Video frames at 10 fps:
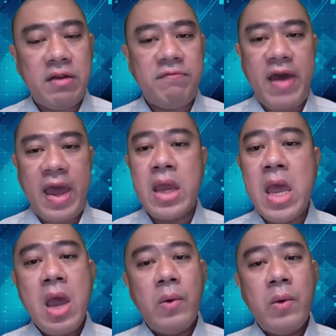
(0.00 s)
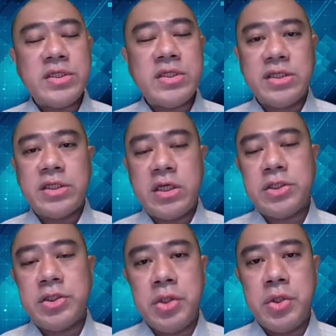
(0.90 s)
In fact, we still stick
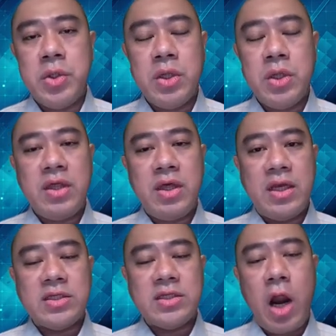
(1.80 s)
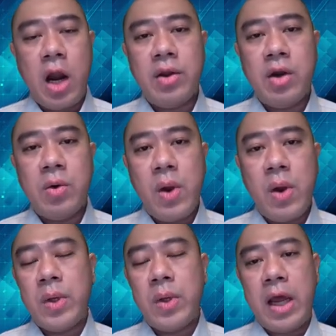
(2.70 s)
to the scenario
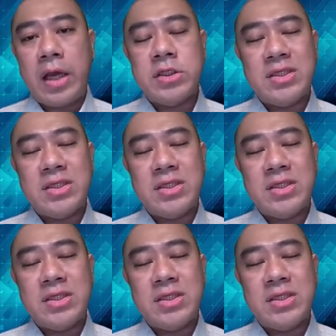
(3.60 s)
where we could actually